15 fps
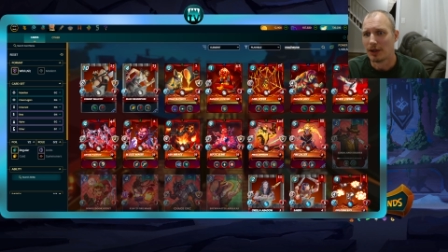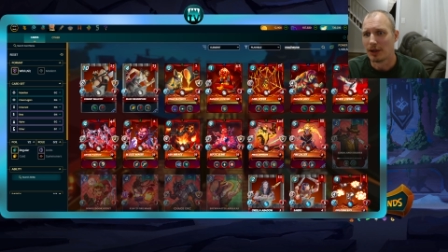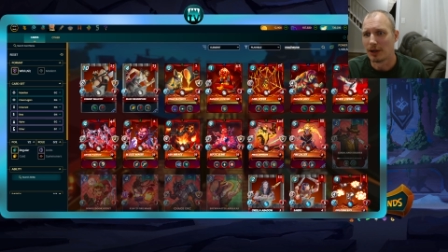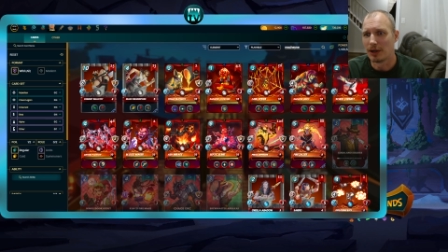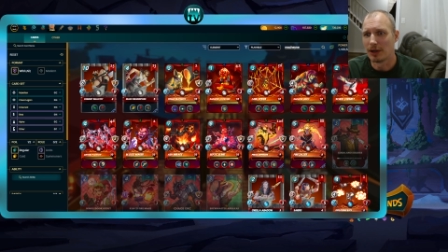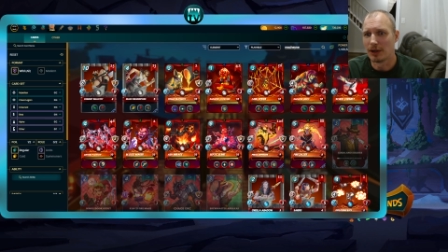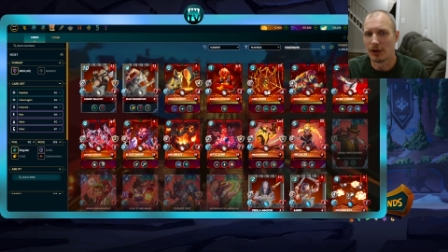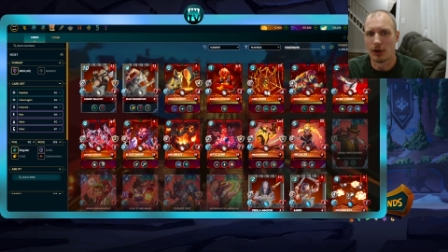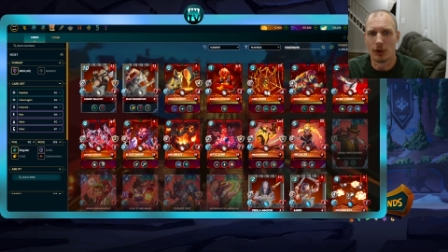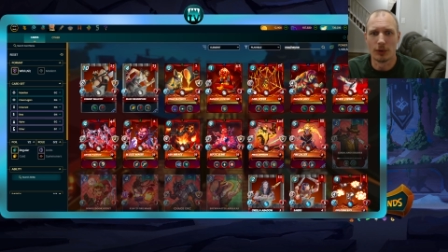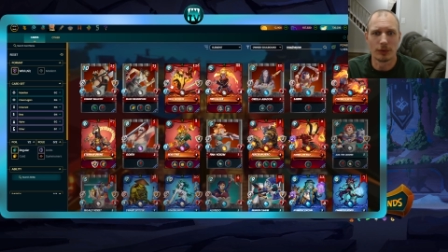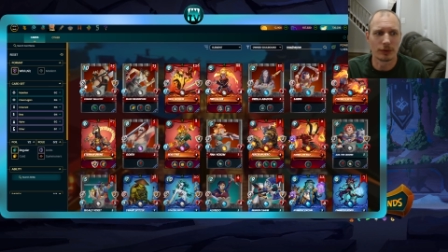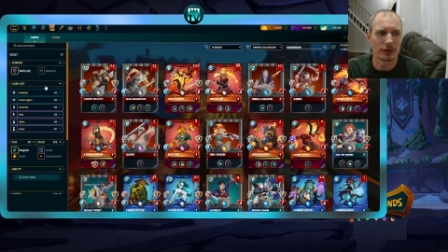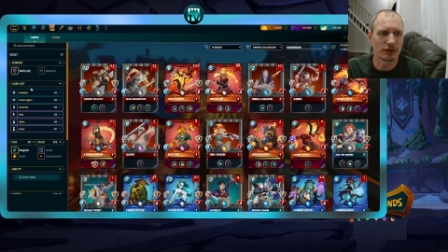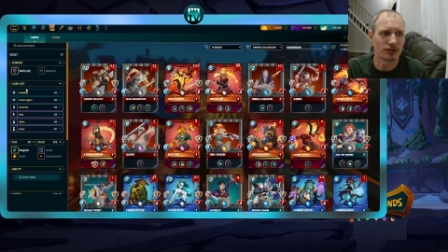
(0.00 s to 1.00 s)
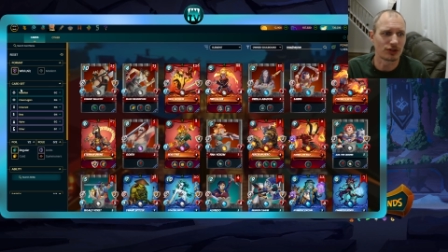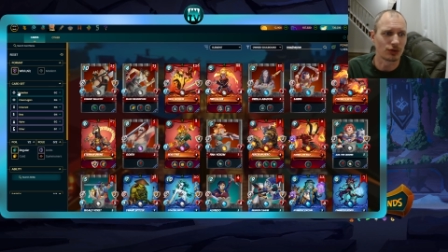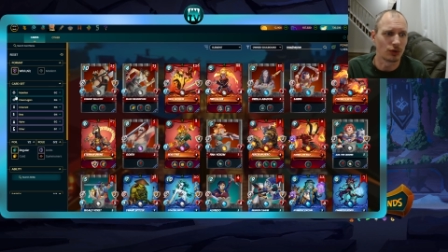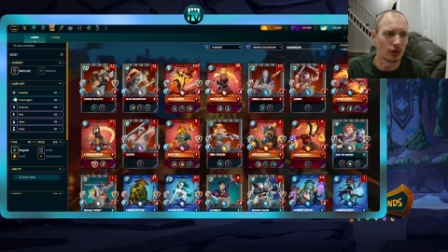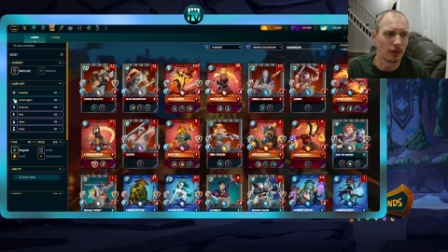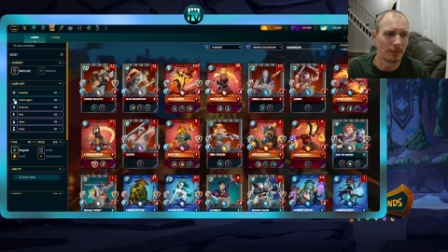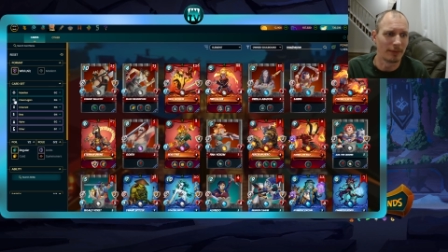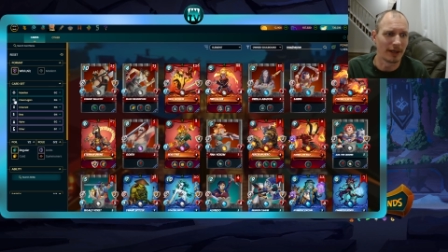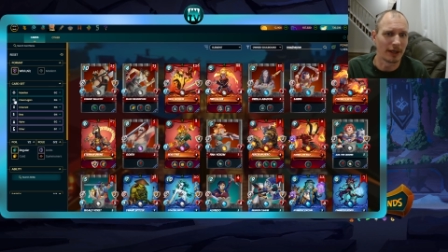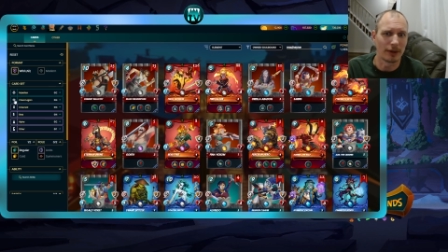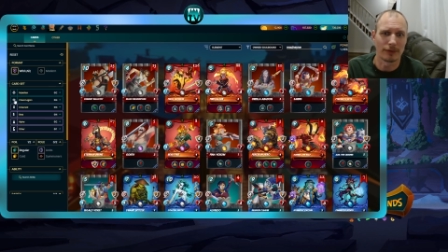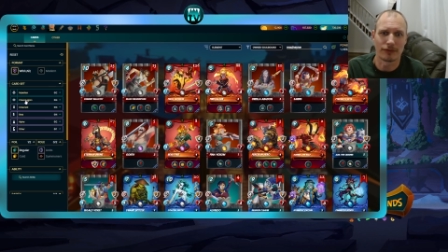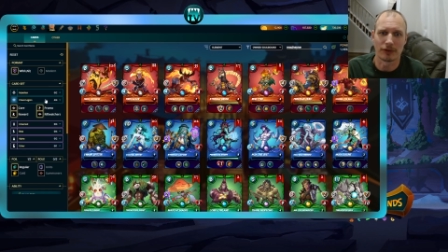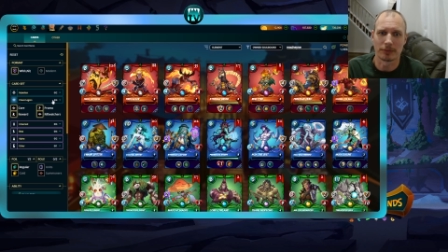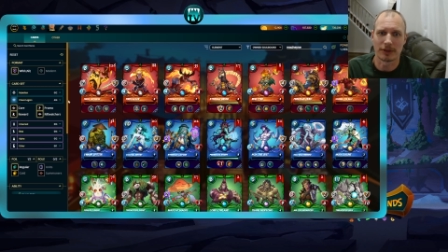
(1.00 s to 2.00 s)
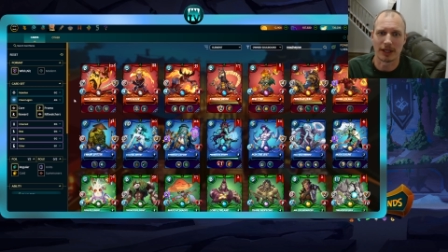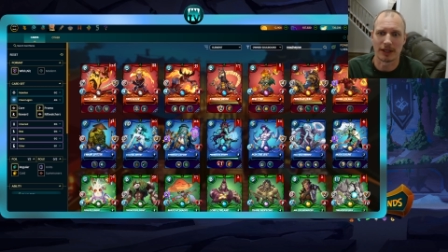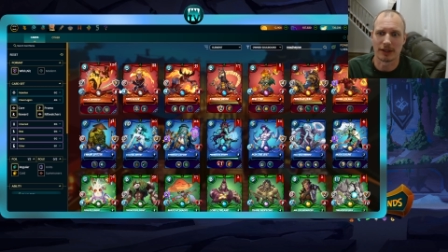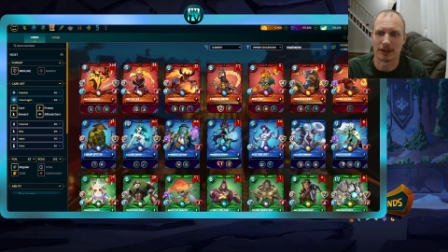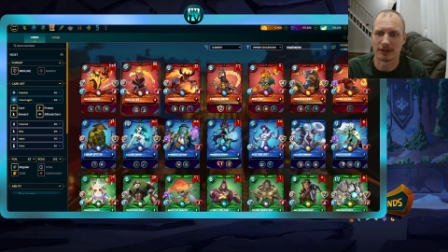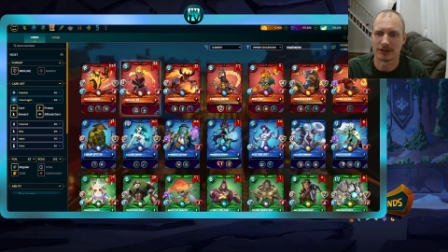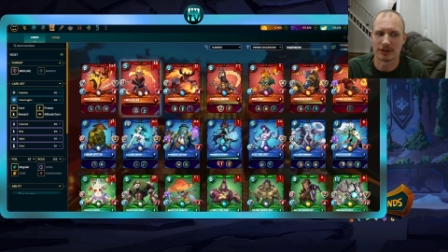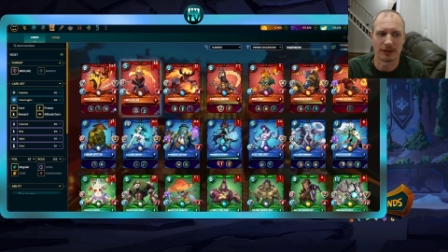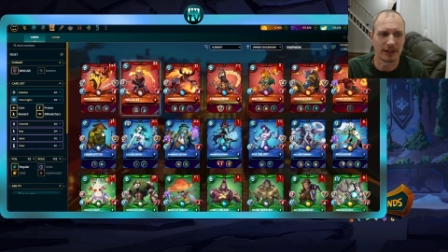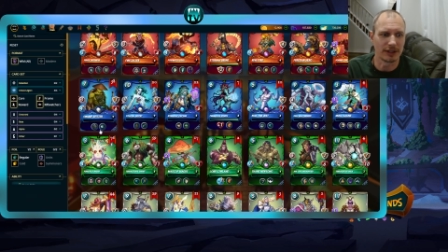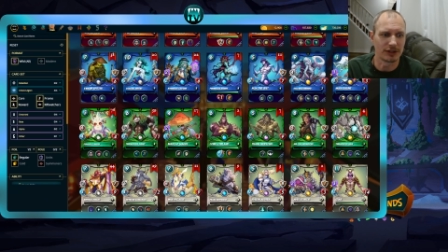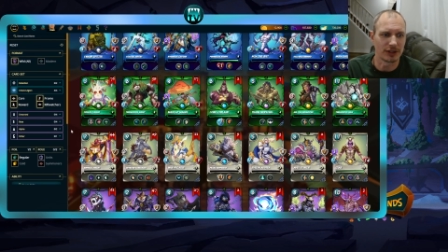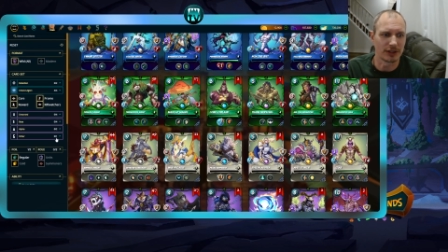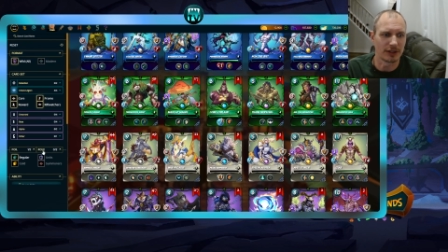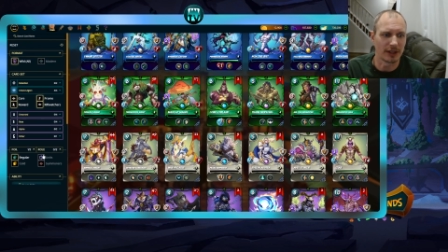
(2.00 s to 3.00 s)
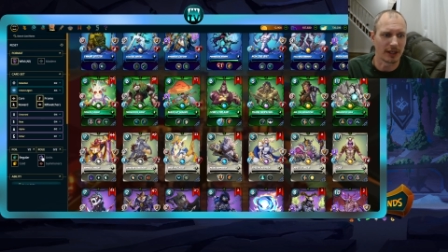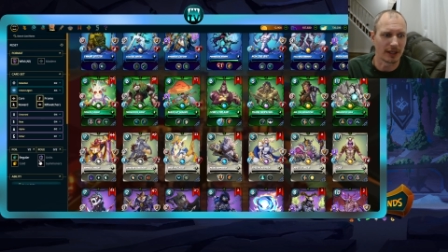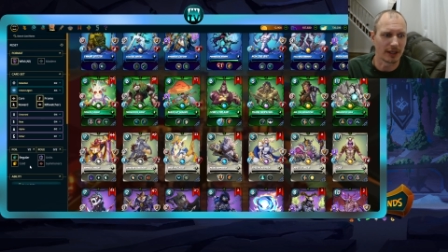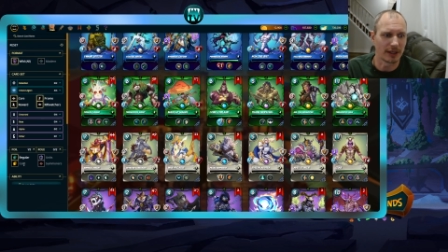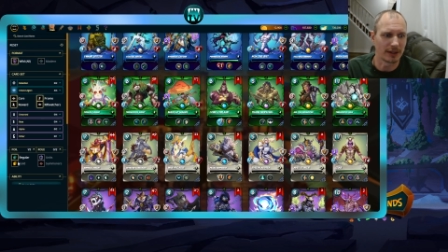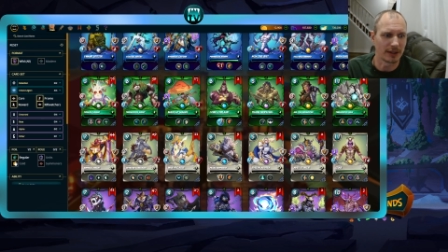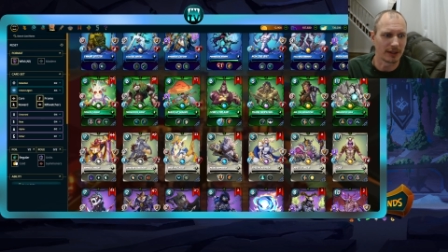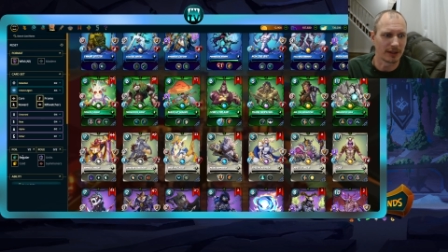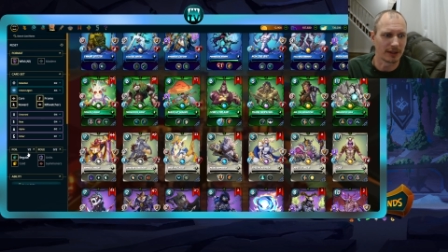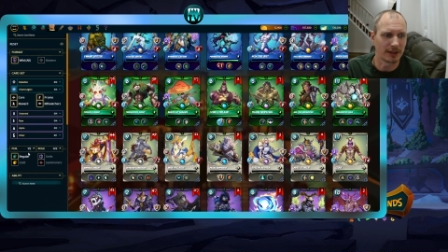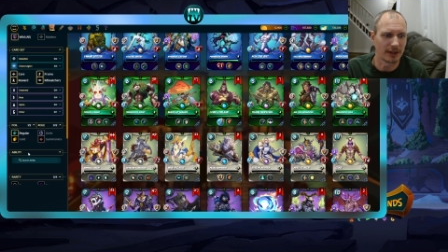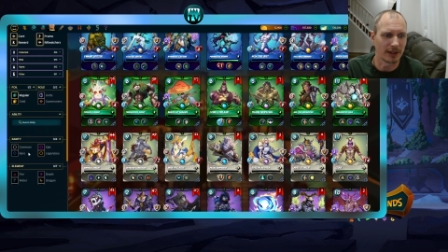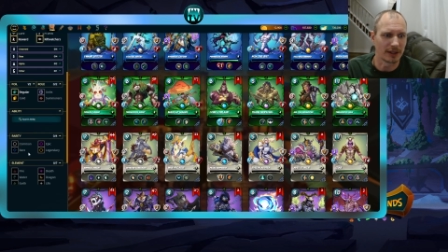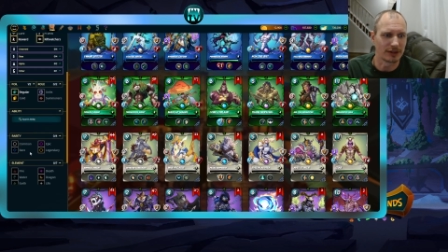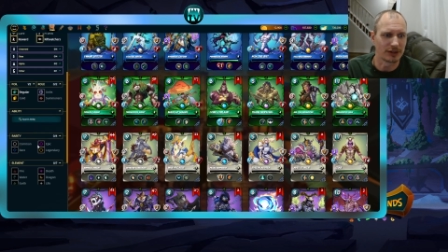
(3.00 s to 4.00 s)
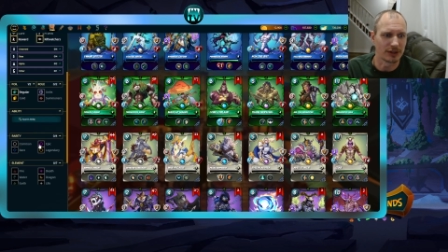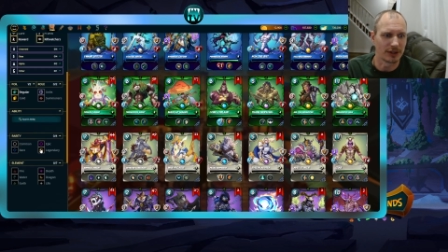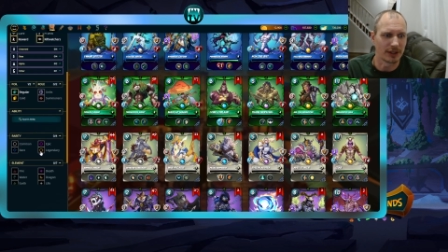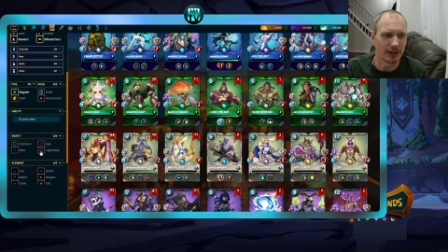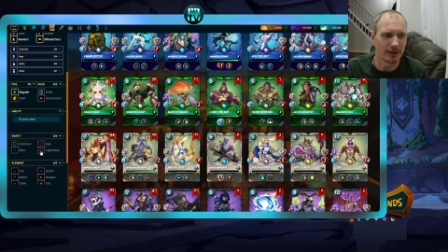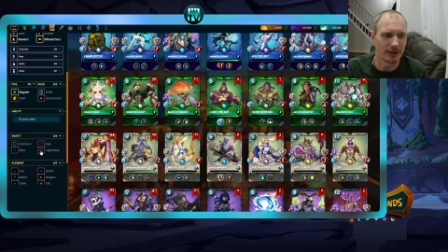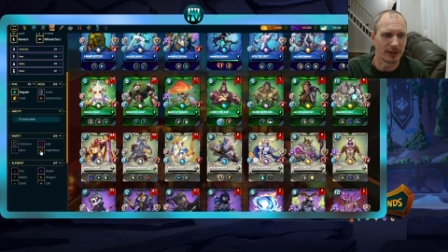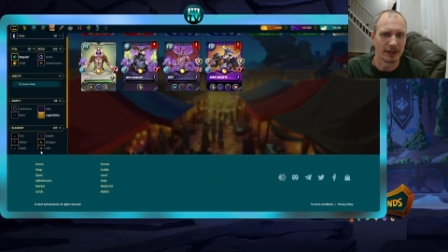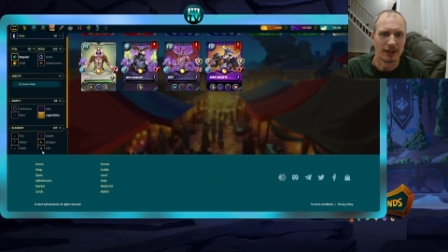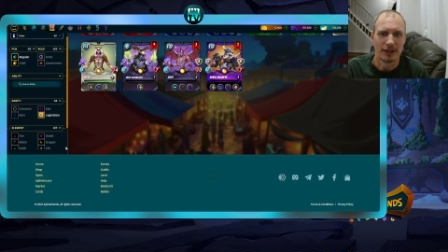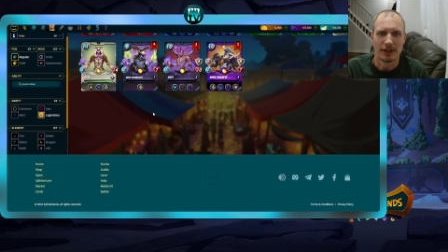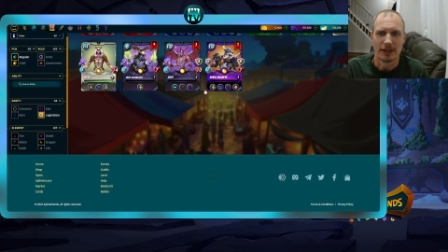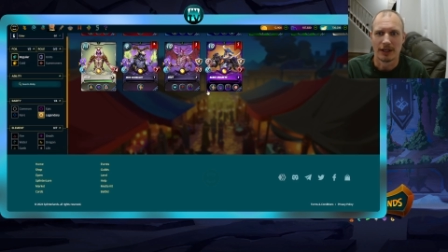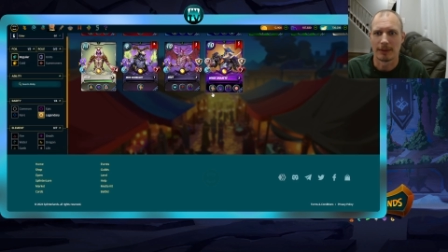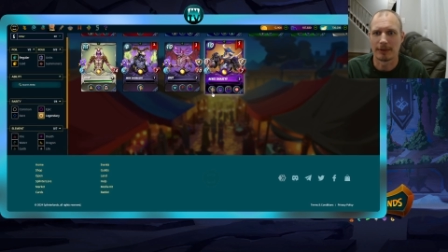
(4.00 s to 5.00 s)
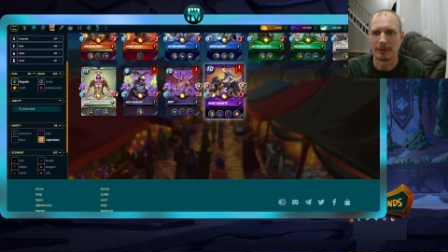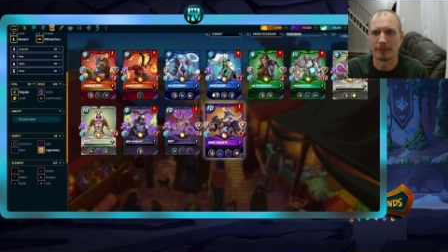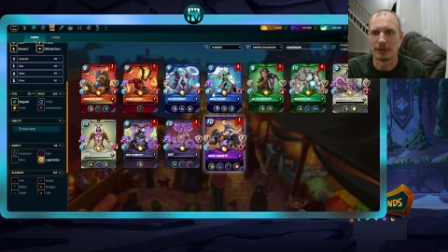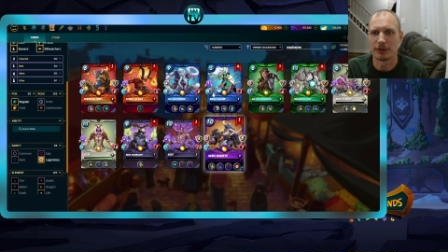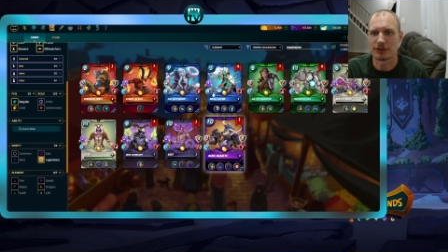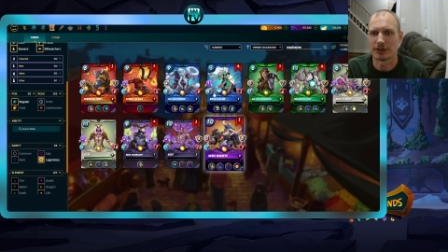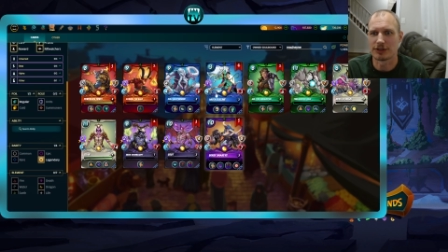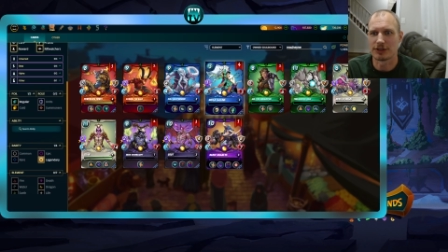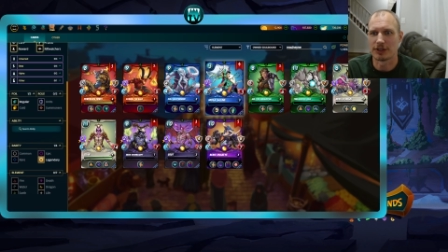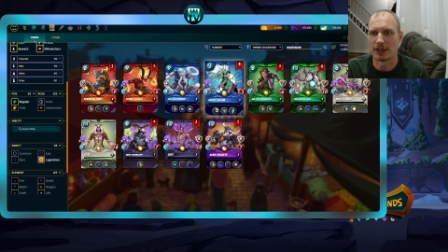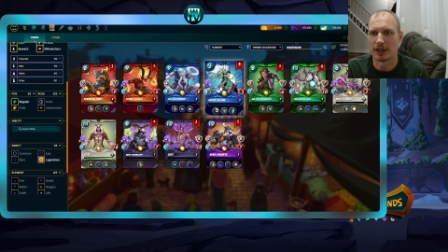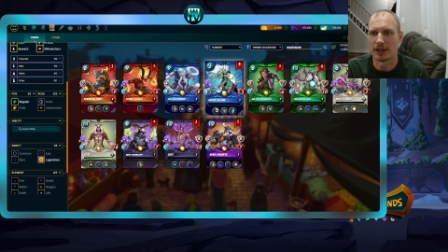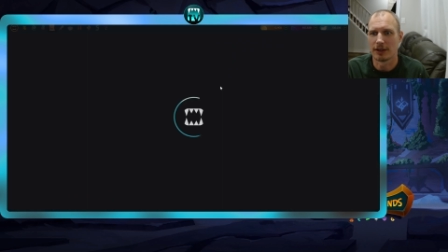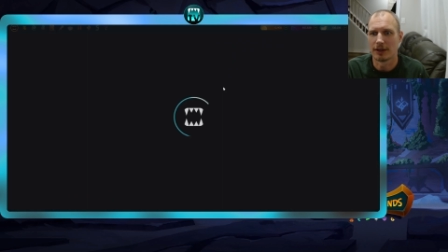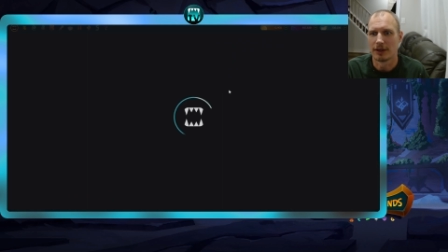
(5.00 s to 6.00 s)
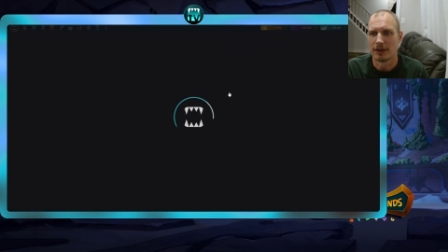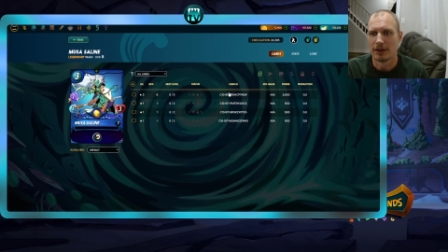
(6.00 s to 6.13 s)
uh, Owned Soulbound from Chaos Legion, and in Legendary. How many Muses he got?